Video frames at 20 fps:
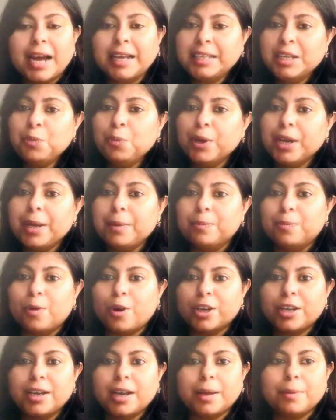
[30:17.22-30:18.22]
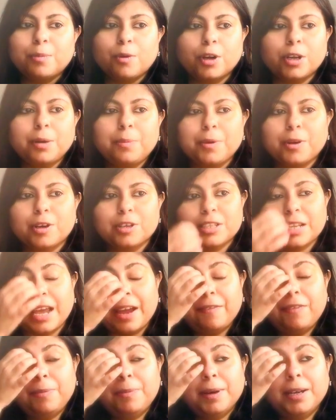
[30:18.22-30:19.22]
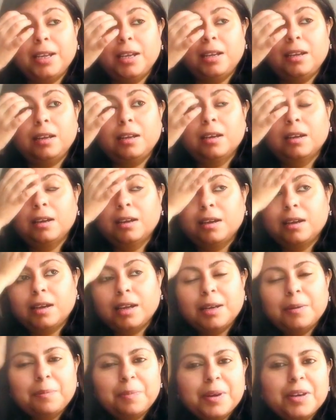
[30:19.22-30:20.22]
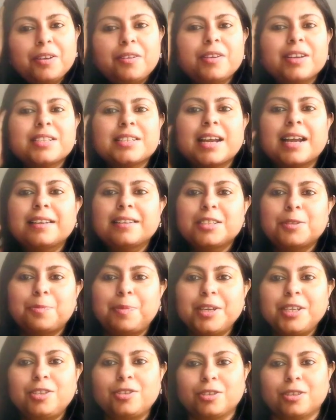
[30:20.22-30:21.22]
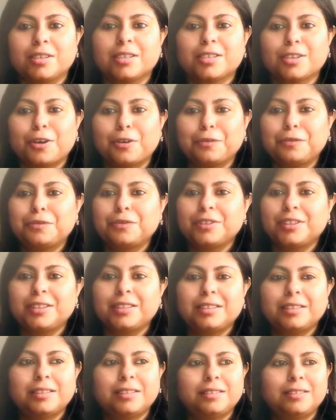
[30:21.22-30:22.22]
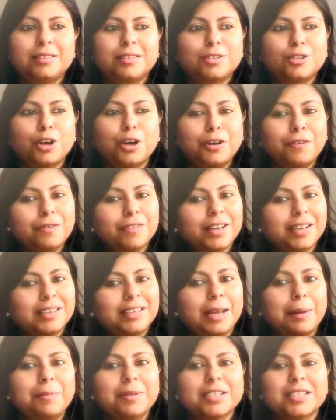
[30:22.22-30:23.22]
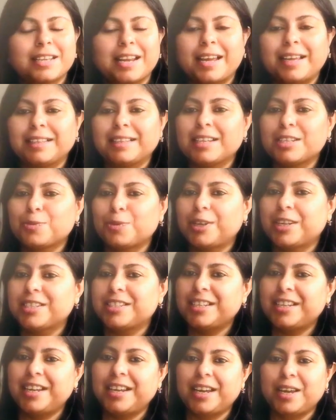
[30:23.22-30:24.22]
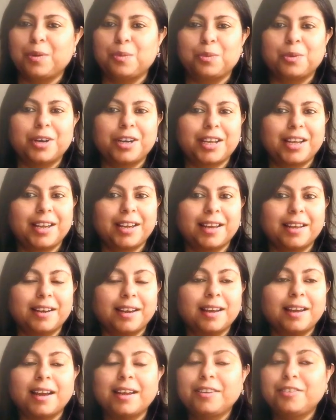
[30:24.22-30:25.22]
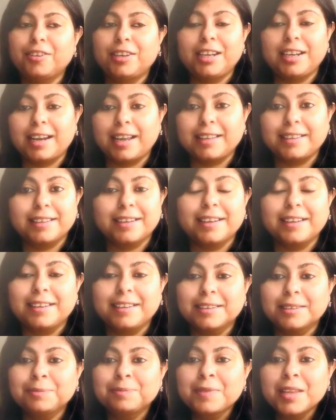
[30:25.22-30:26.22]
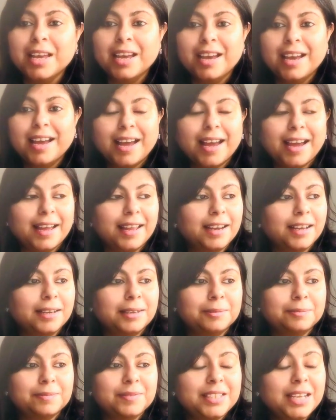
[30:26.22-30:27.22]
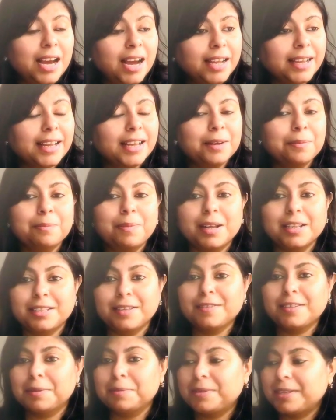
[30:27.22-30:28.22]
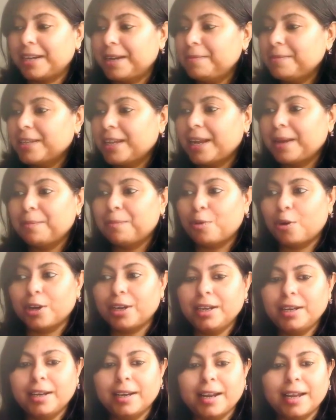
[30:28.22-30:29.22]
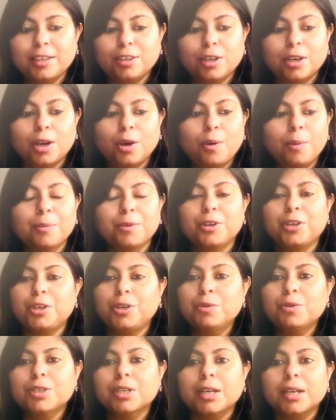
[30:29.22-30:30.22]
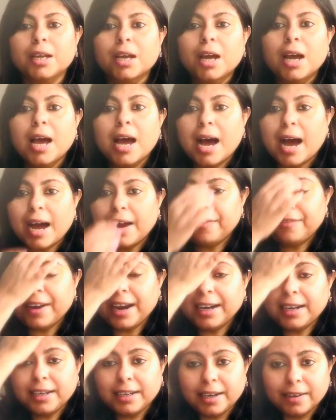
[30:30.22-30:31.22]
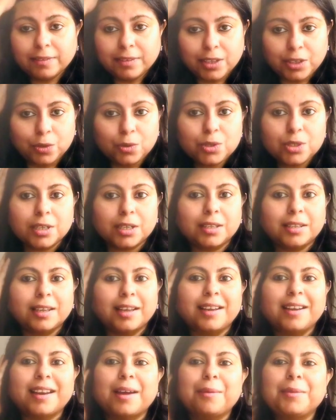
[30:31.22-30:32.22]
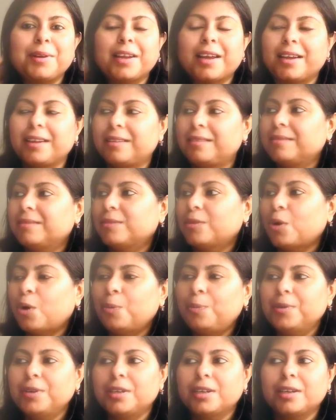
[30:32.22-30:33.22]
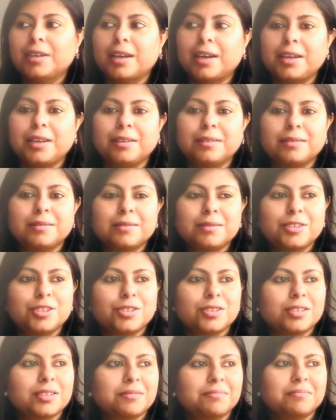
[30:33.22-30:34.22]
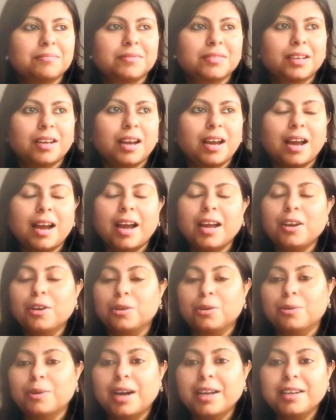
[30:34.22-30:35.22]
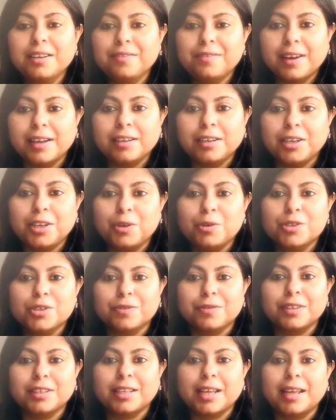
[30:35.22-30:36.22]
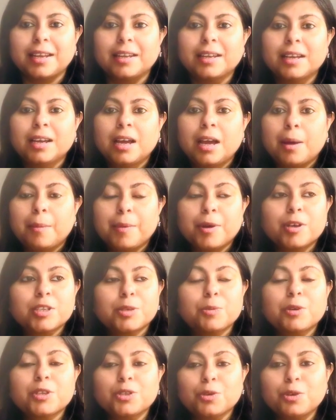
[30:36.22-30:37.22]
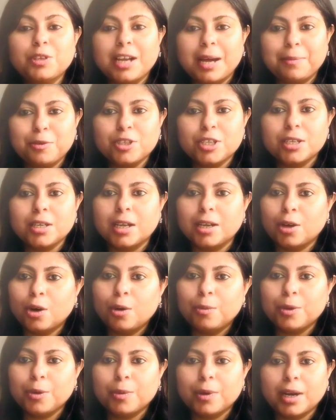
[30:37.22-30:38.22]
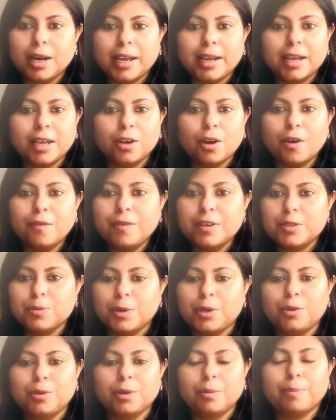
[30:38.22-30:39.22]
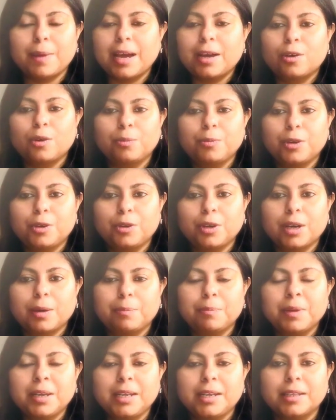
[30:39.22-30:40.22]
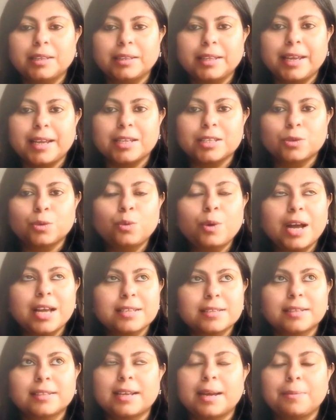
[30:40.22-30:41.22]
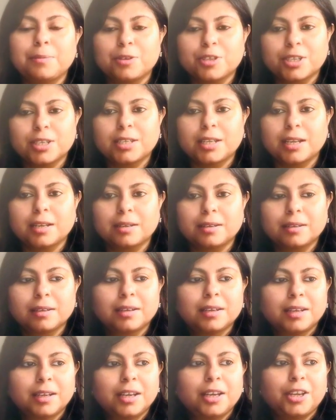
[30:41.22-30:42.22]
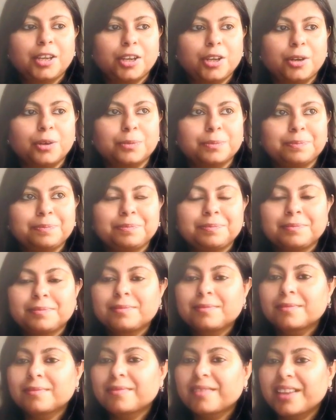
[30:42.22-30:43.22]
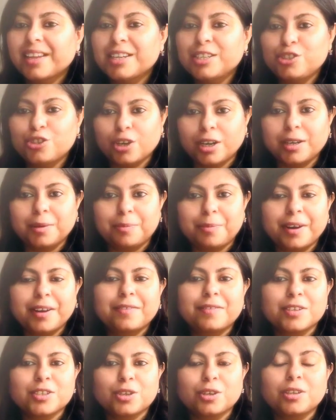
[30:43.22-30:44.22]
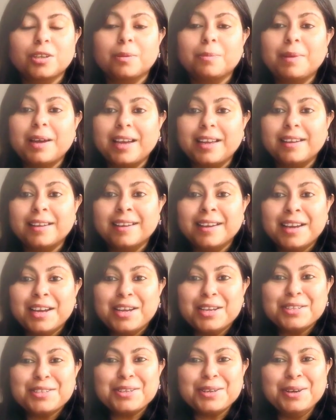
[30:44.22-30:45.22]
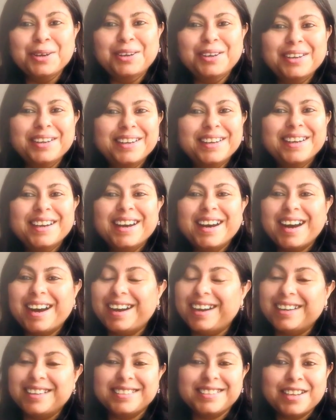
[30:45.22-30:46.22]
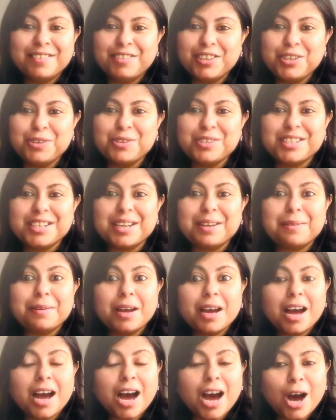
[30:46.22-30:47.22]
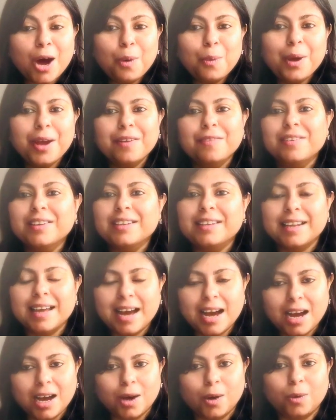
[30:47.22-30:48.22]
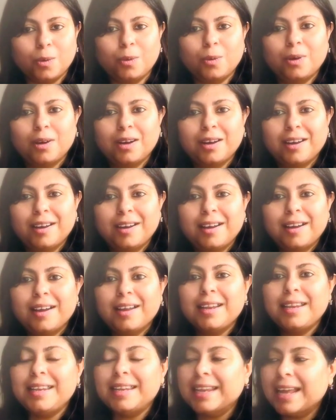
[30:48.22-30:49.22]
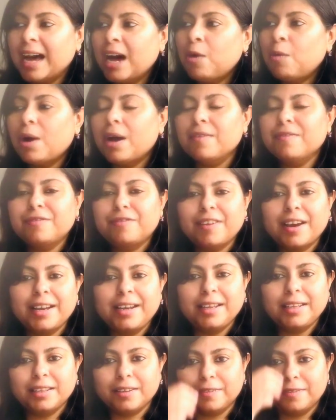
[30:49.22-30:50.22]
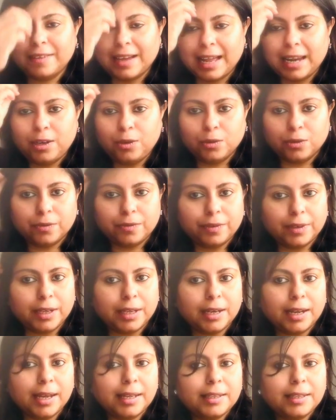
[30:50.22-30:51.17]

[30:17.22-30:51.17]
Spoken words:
I think when I bought it because everybody in Pinterest had his pictures of sort of tables like this when they're sitting and working, and I really like the idea. And yeah, I get impulsive sometimes and I bought it and I thought, oh, I'm going to use it. I frankly never used it then. I mean, I opened it. I didn't find any use of it then because there was no time to sit at home. You were like in office. When you went back home, you're doing a million things. Who has the time to sit and, you know, enjoy a breakfast on your bed? So never used it. However, now I'm finding the value of it.